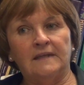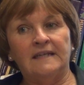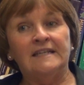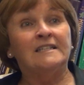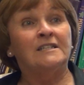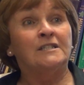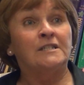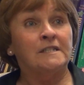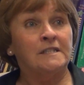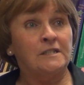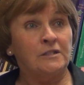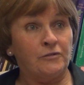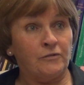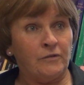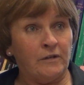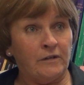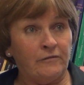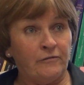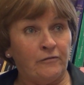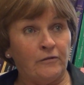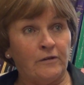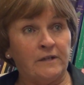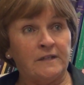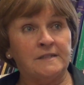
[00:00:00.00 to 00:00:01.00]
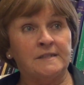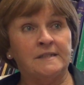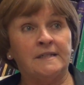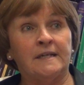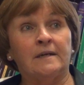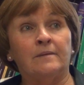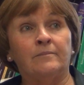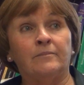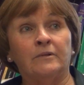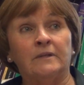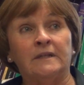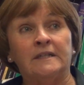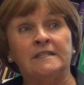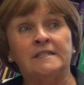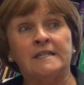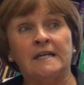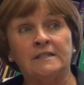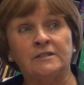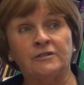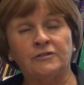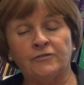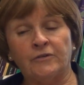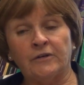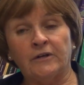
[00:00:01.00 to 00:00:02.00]
industry, for example,
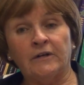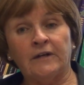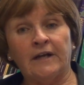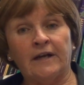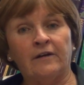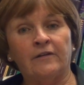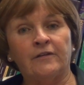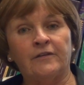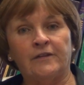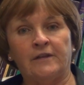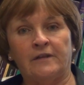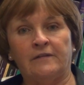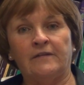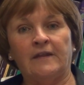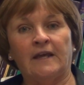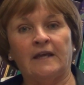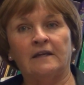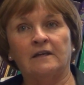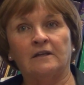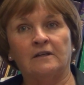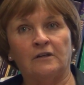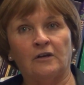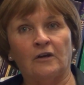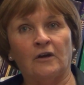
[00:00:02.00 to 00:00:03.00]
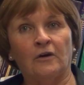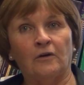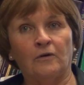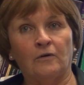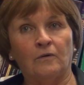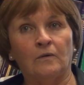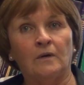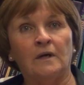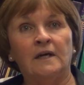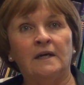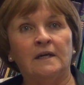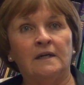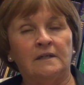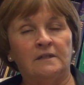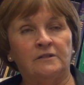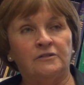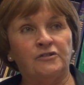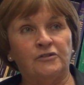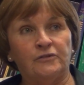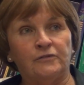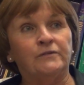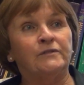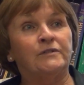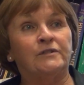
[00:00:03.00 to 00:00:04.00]
industrial health, then they can go
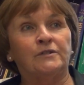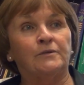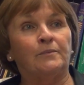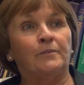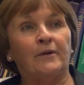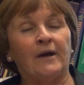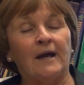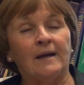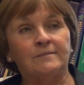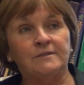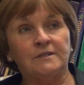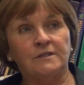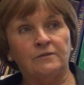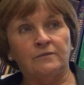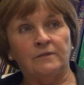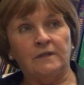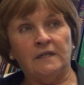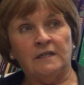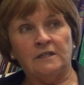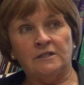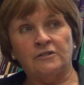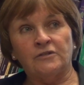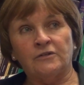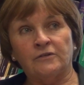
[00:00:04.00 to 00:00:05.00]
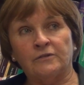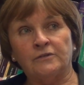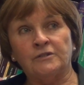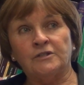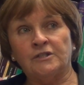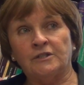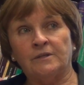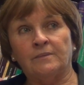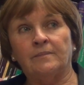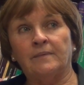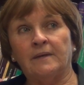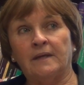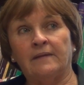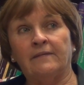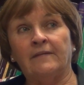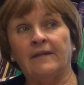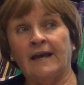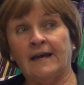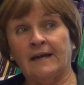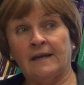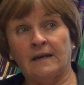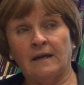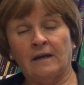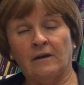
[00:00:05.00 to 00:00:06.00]
choose to perhaps do an internship in
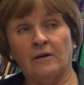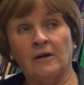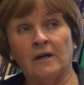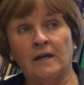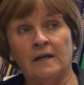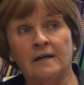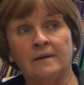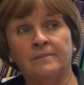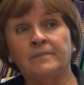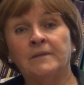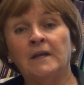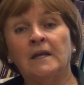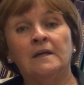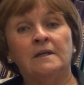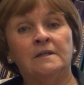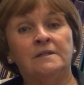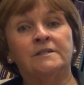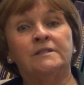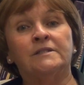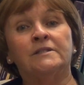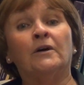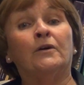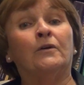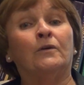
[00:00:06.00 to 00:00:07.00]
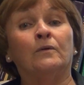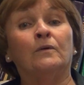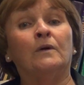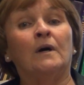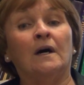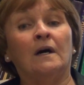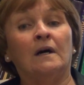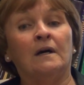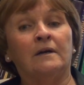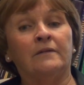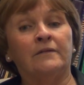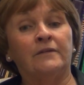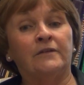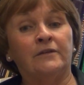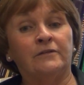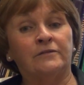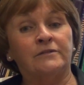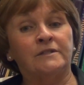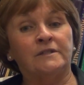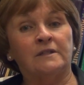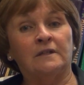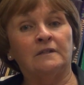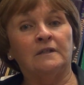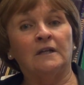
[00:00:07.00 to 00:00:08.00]
that area. So uh,
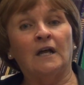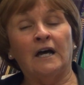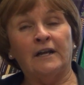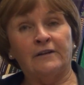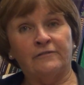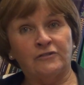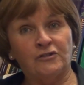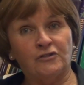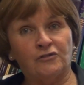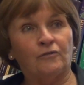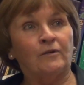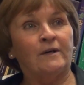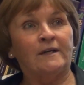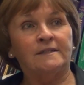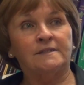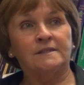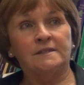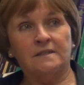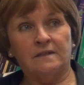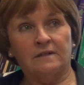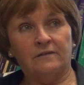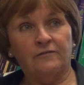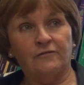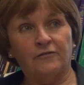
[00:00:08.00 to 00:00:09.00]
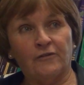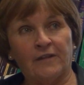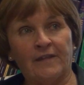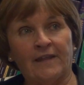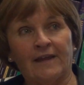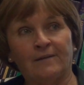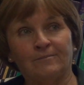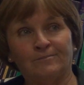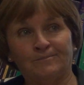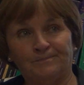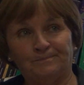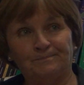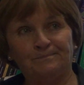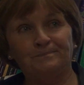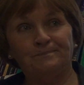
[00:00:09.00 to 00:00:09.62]
there's a lot of choice for them.